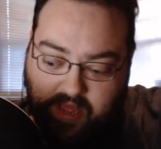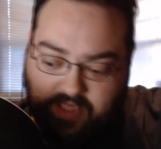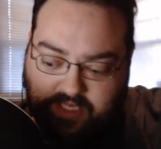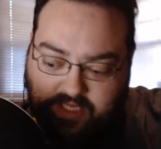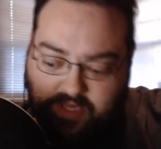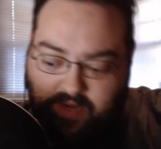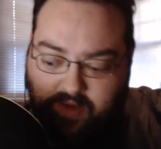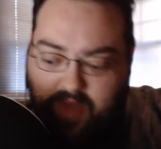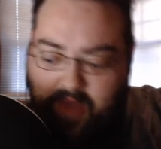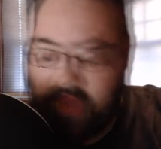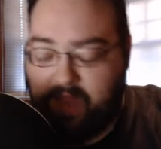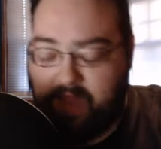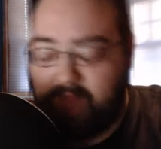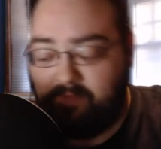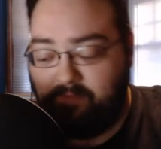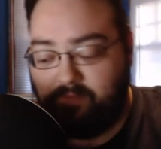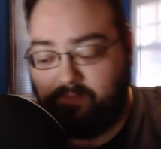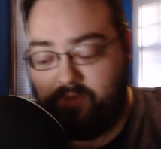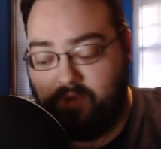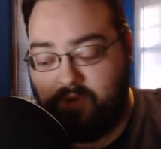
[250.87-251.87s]
So
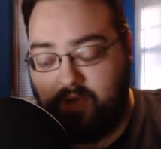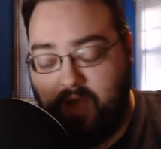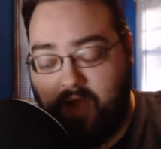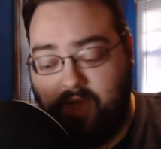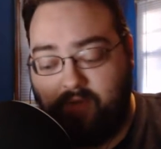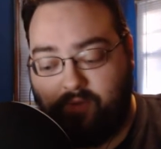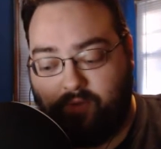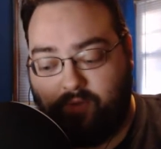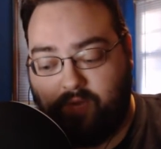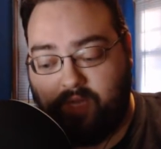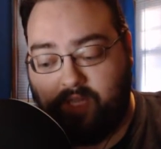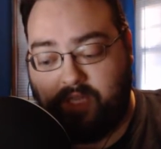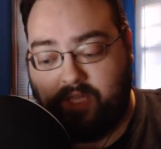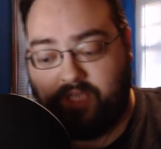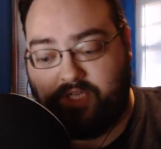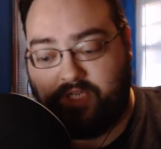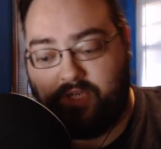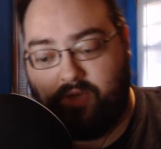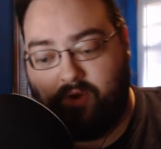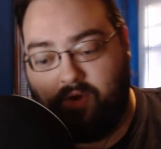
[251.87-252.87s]
I'm not really
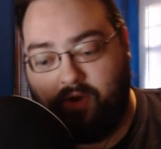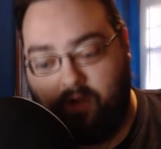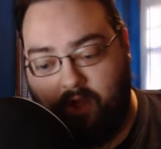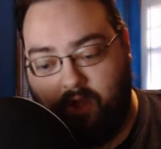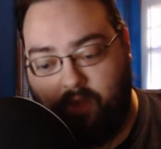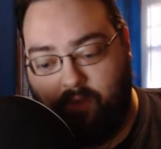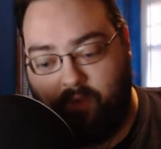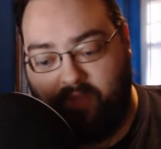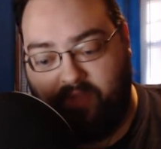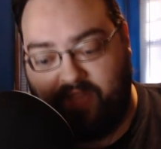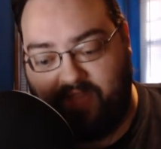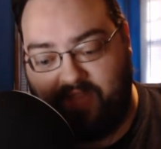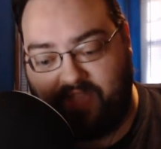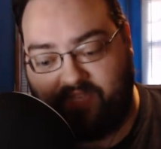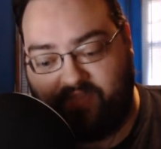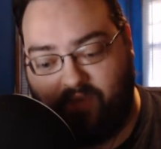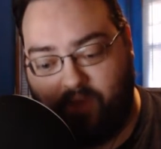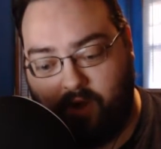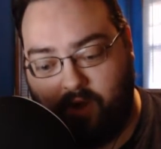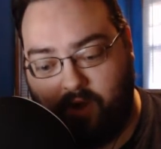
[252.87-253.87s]
sure at all what that's
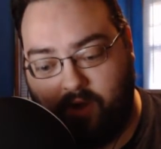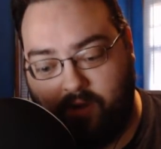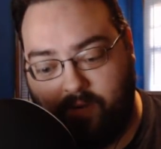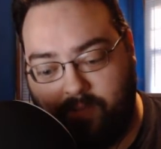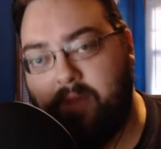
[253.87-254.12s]
for.